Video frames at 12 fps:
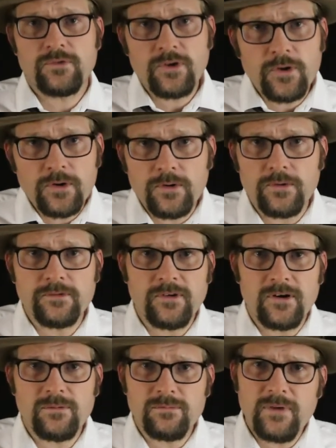turtles
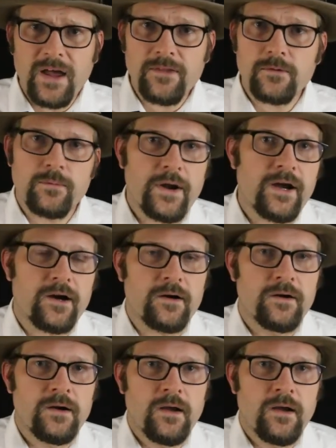are rather rare,